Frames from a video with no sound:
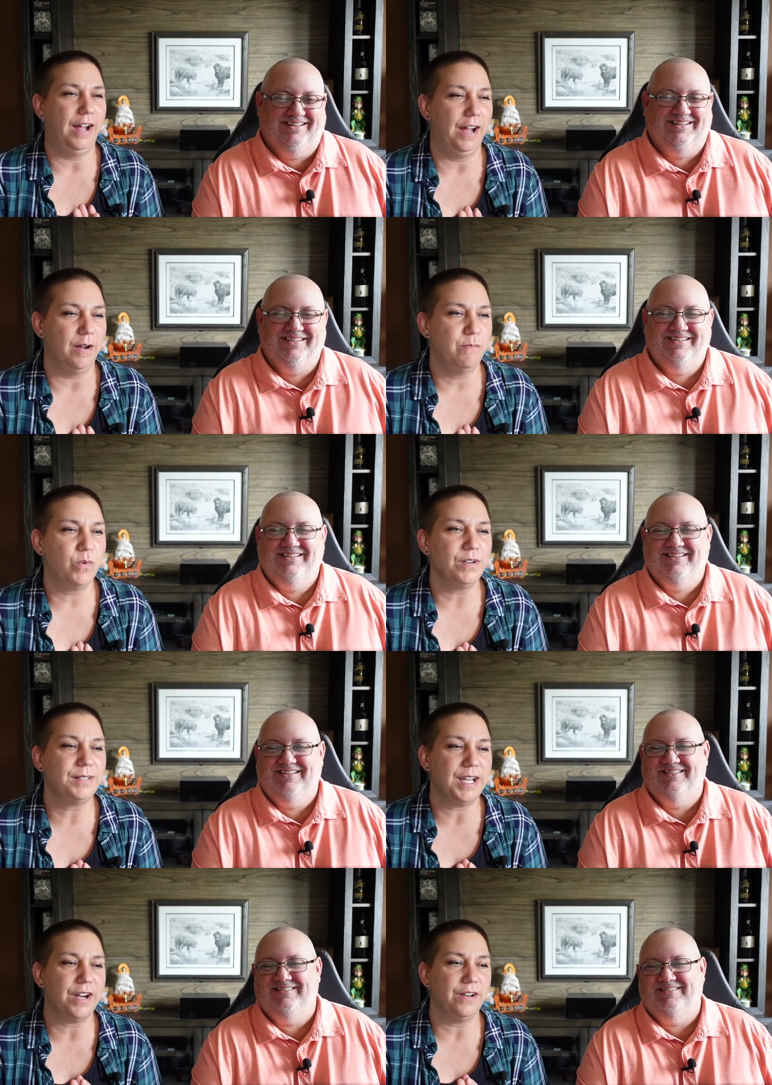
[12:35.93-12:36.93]
Speaker 1: uh,
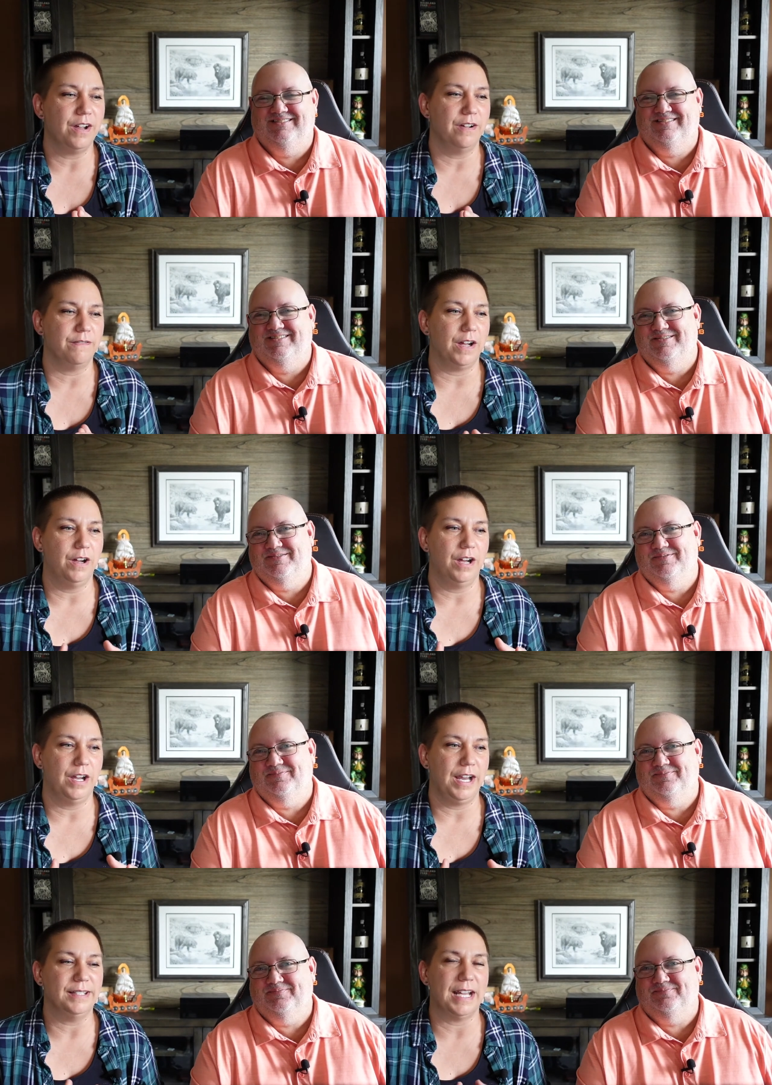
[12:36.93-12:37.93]
more scared of
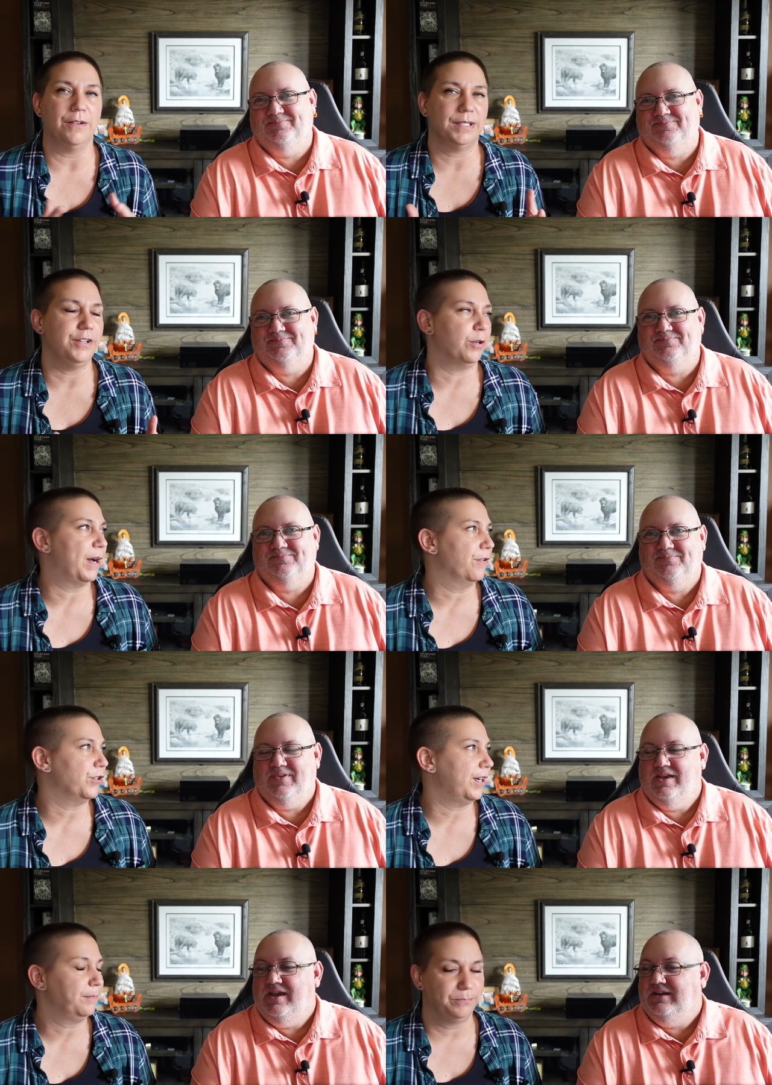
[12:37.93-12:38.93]
uh, it's outside your
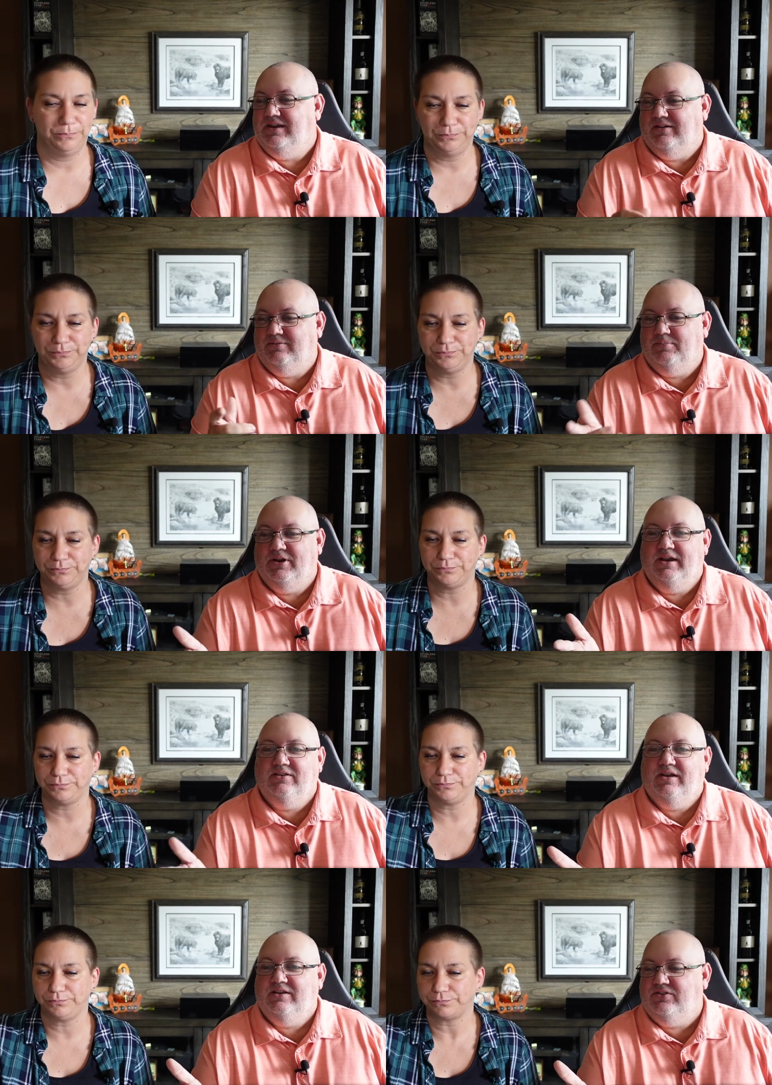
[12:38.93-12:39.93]
boundary. Yeah, but
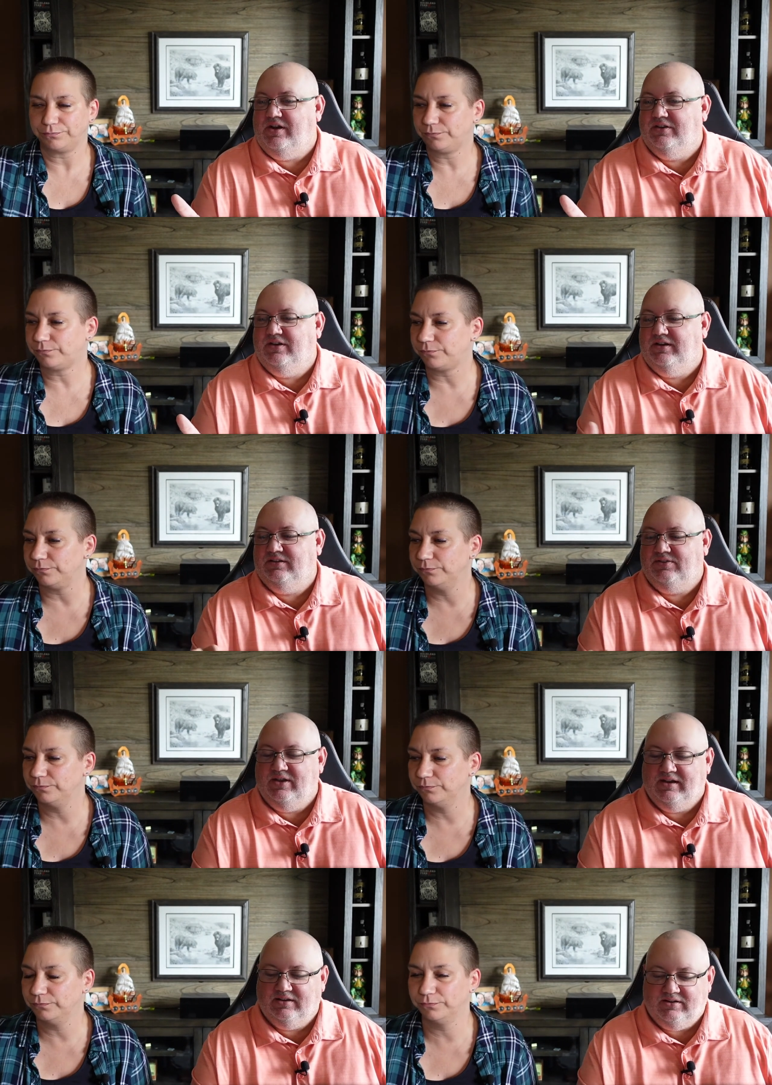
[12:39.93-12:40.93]
in,
Speaker 2: inside the
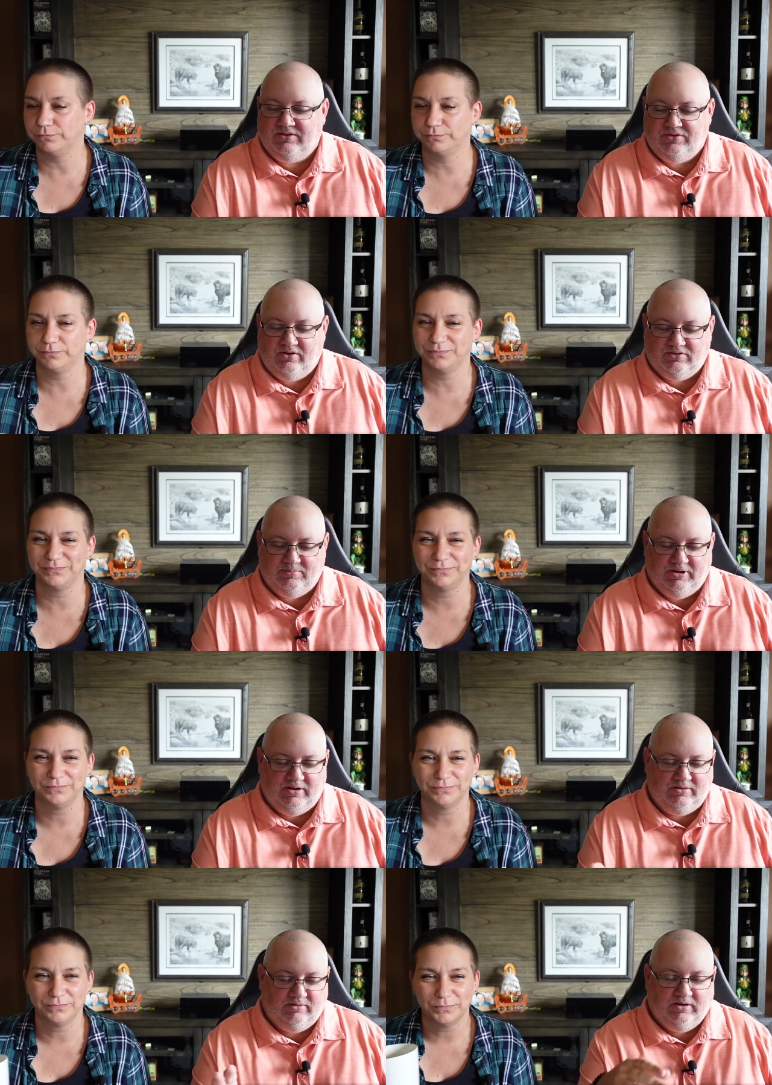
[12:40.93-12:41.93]
thing, it, it talks
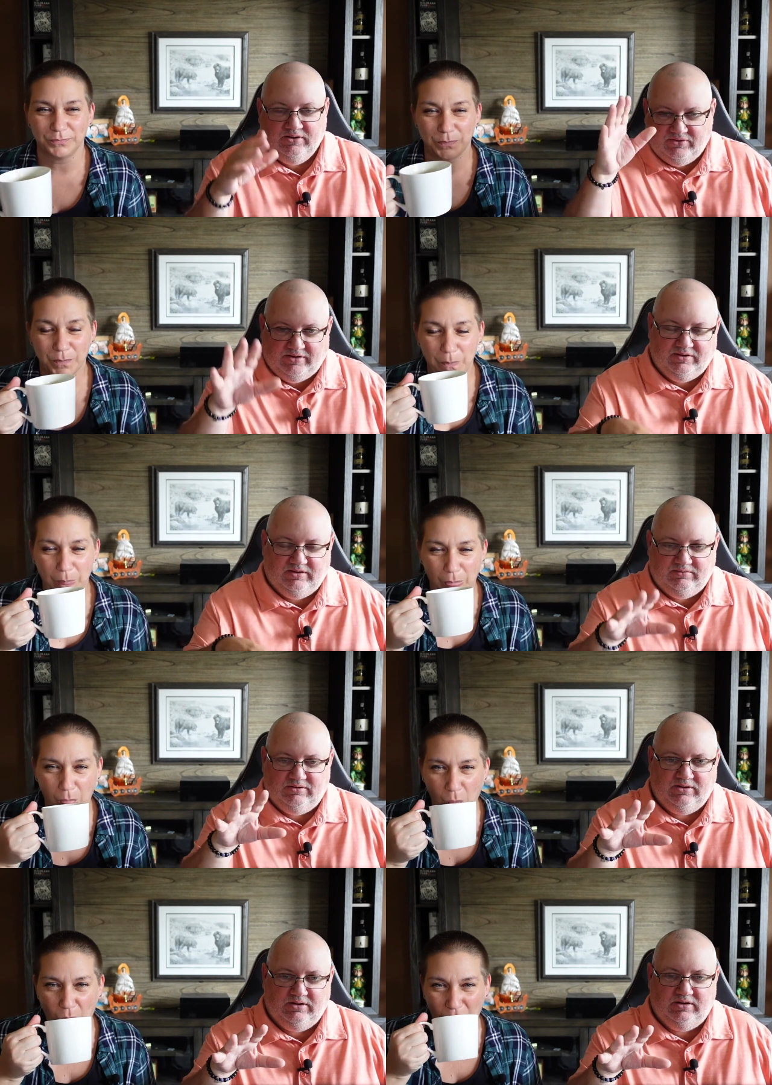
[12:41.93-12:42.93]
about, or inside the,
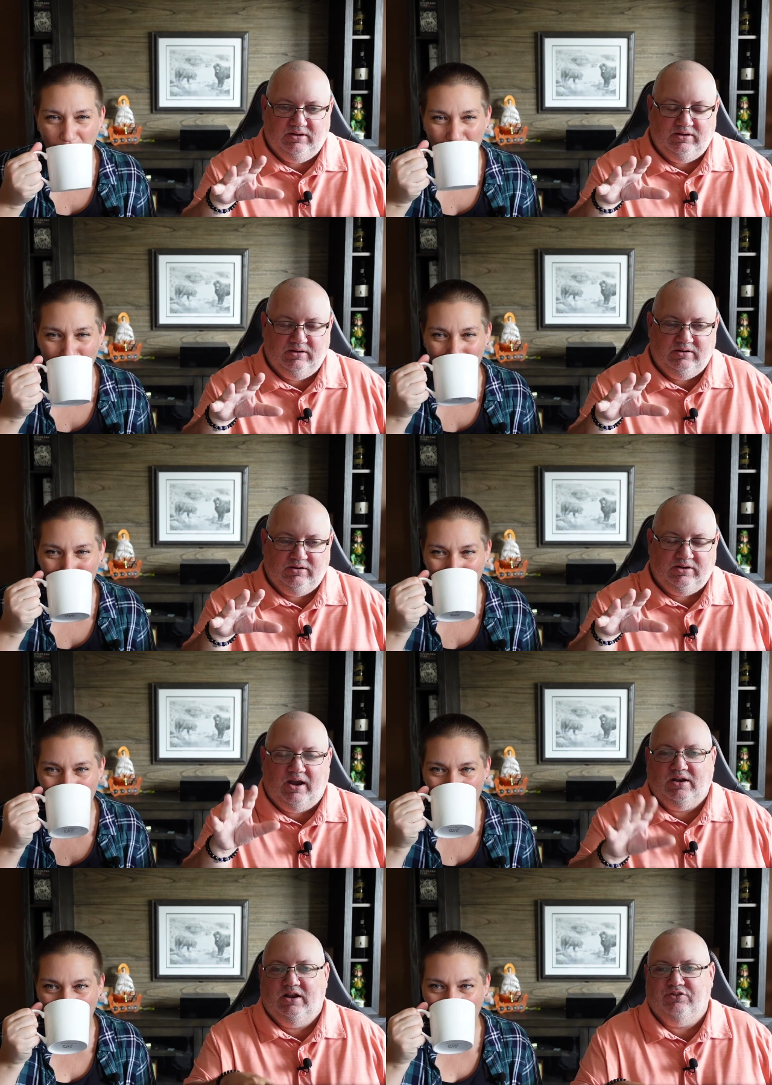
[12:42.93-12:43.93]

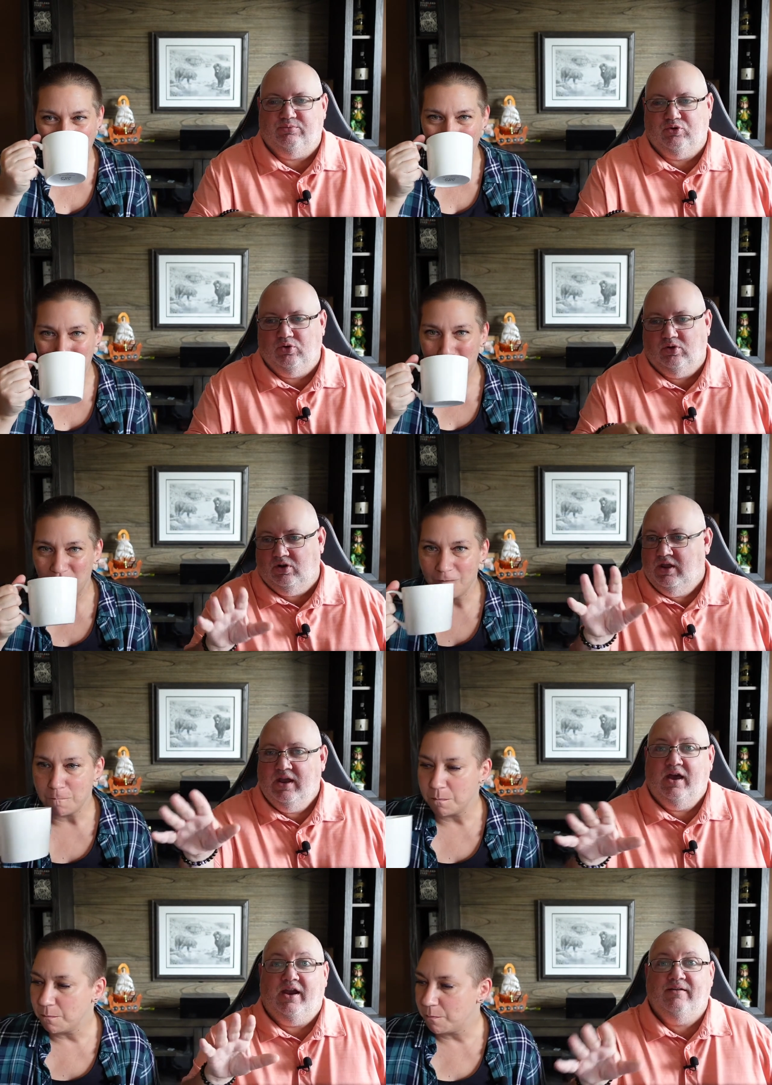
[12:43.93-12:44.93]
guidelines from Google.
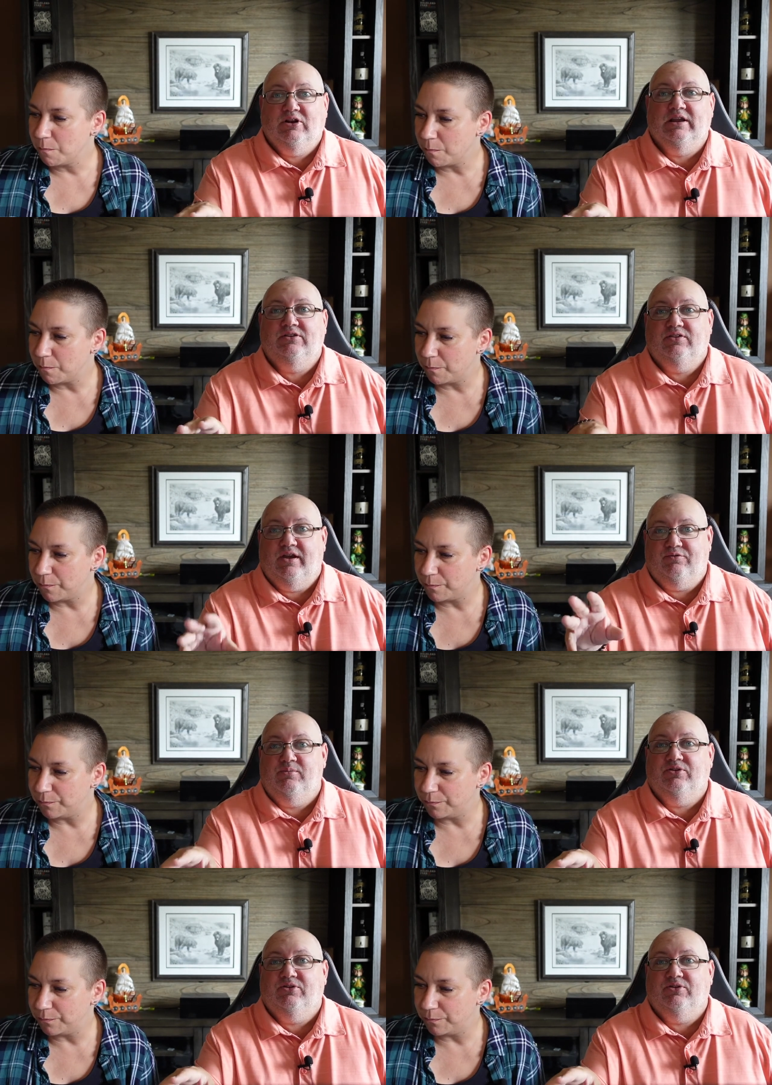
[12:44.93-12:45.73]
And I have a link to that from